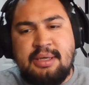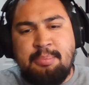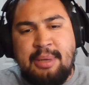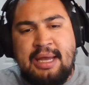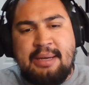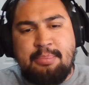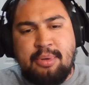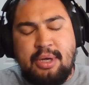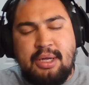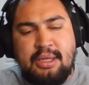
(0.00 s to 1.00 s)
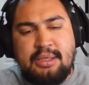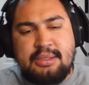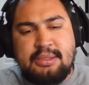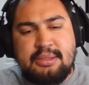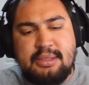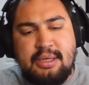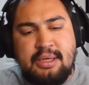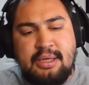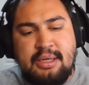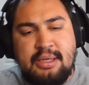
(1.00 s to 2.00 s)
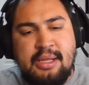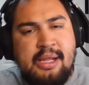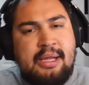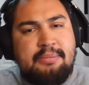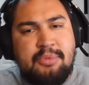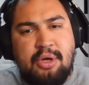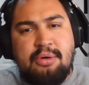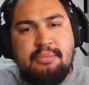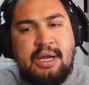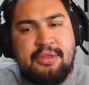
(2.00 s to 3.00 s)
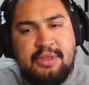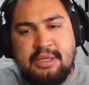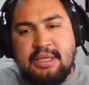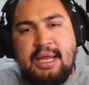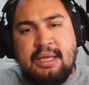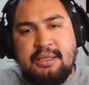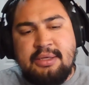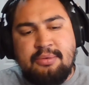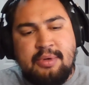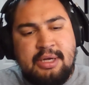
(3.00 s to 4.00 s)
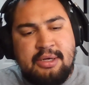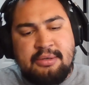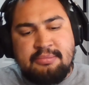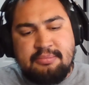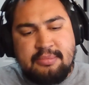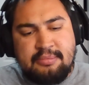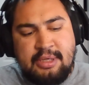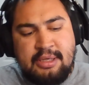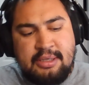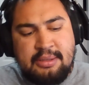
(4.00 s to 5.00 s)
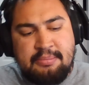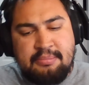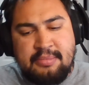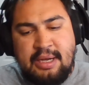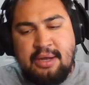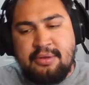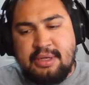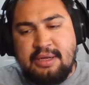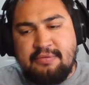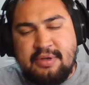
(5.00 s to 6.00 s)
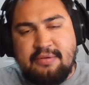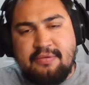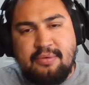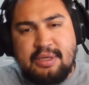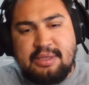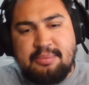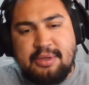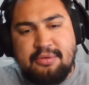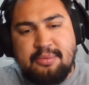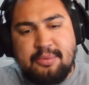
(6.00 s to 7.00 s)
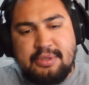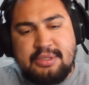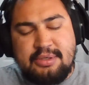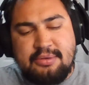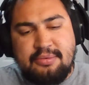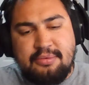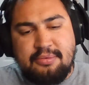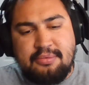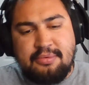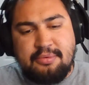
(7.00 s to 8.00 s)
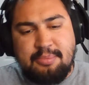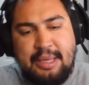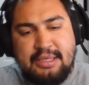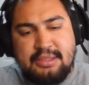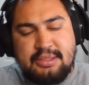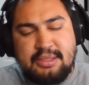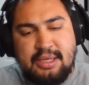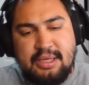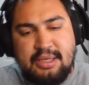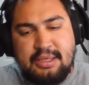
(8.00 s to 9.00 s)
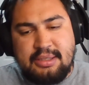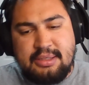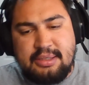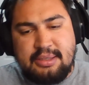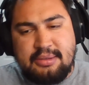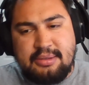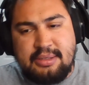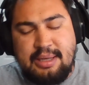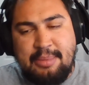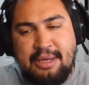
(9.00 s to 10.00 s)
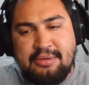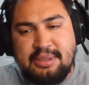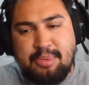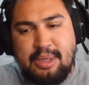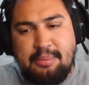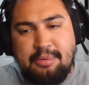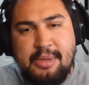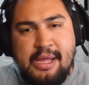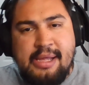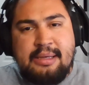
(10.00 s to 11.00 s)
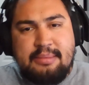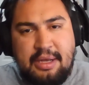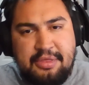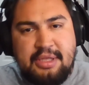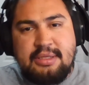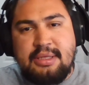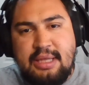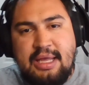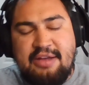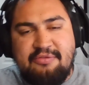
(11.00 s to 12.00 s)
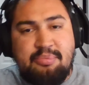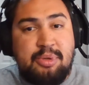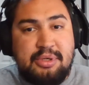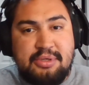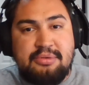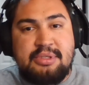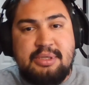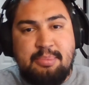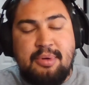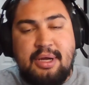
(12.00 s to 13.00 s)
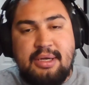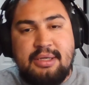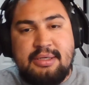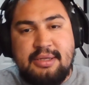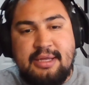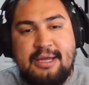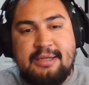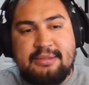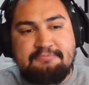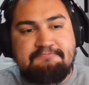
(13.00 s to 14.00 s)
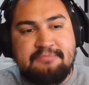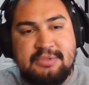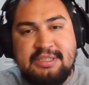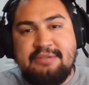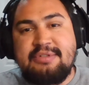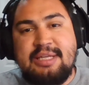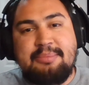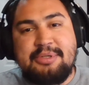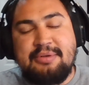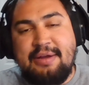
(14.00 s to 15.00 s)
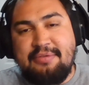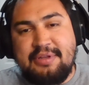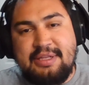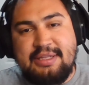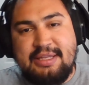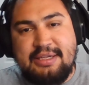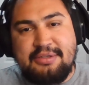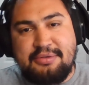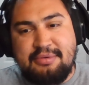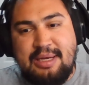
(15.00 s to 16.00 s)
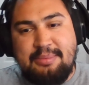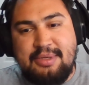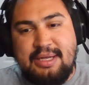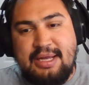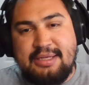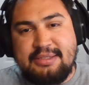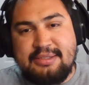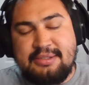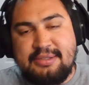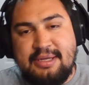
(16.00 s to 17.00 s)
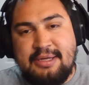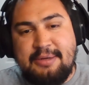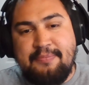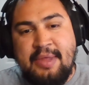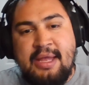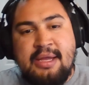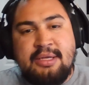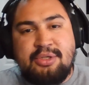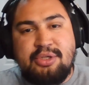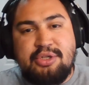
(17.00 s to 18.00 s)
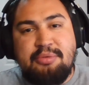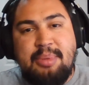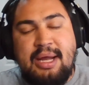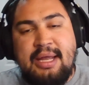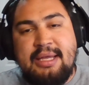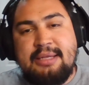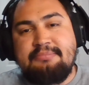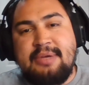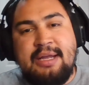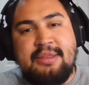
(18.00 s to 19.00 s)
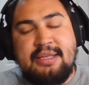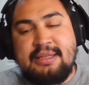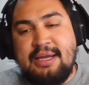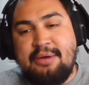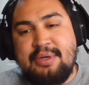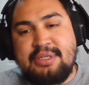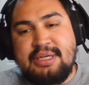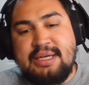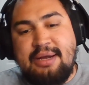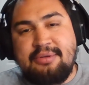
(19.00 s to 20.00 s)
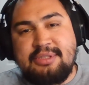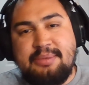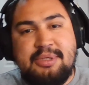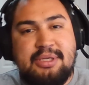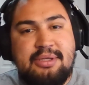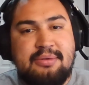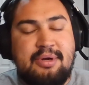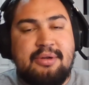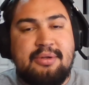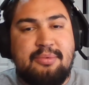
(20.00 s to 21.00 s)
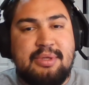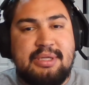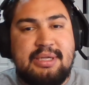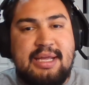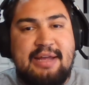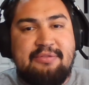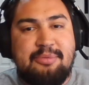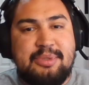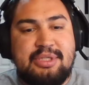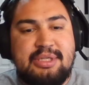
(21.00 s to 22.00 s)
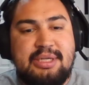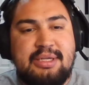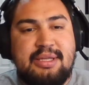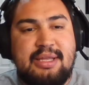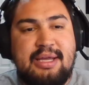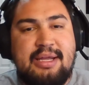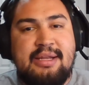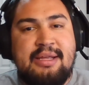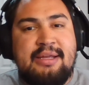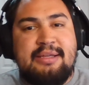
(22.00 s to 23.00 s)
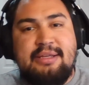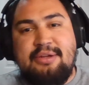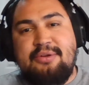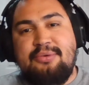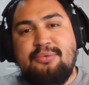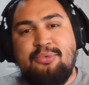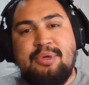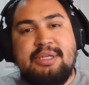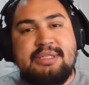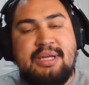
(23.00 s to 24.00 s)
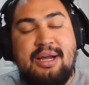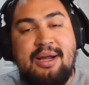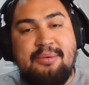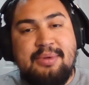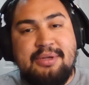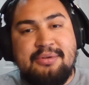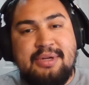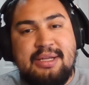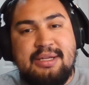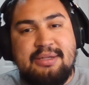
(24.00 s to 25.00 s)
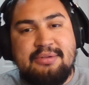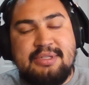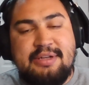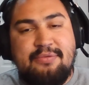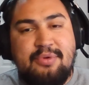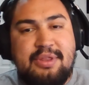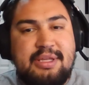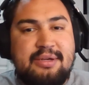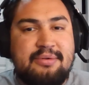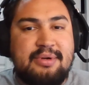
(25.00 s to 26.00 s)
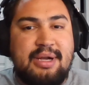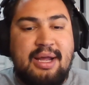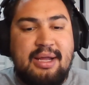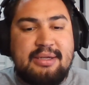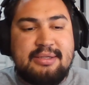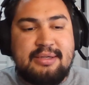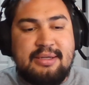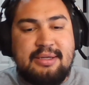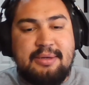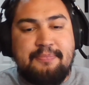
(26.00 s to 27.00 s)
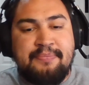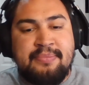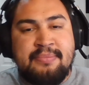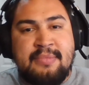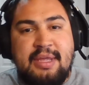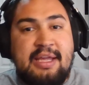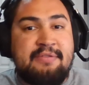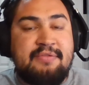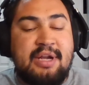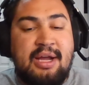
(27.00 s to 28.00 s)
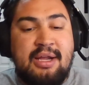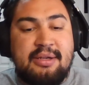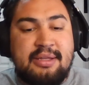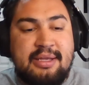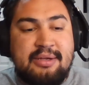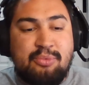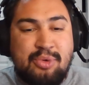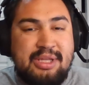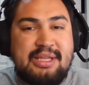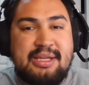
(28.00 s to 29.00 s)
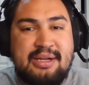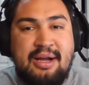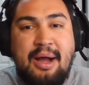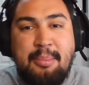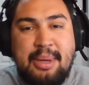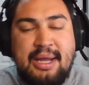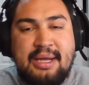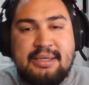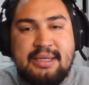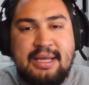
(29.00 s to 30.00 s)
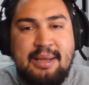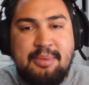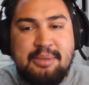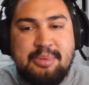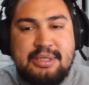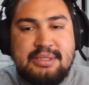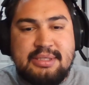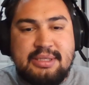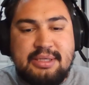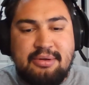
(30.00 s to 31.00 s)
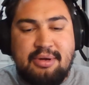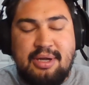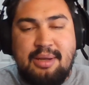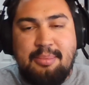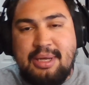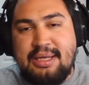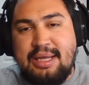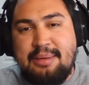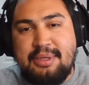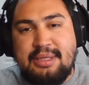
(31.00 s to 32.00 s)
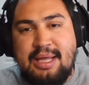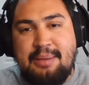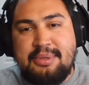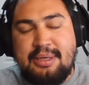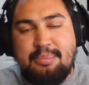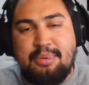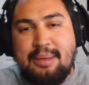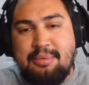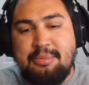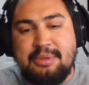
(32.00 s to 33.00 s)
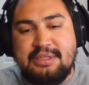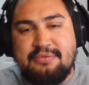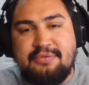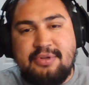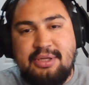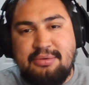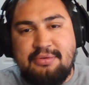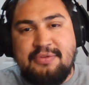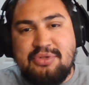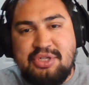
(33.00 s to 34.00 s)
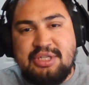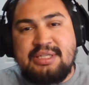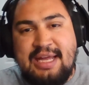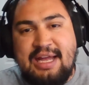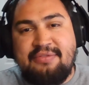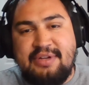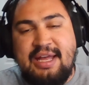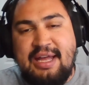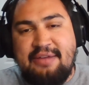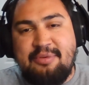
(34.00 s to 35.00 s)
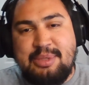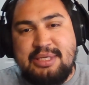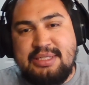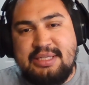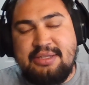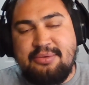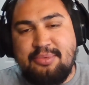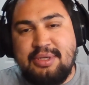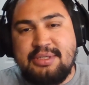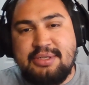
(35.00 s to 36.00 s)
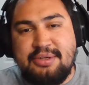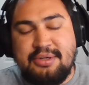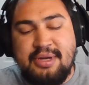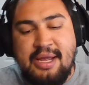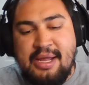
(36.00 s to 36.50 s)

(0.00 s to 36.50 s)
a bad product? Uh, no, I think that Alienware. Um, now that I've kind of corrected my thermal issue through through paste and uh, that mounting problem, I think that they have produced a product that lives up to everything that they described it as. Um, should you buy it? I think that question now is up to you. Are you willing to have a machine that you know runs hot when you're trying to do stuff with it or not? Um, if not, then really a compact gaming PC or a compact gaming laptop probably isn't for you. If you just have to have a PC that runs your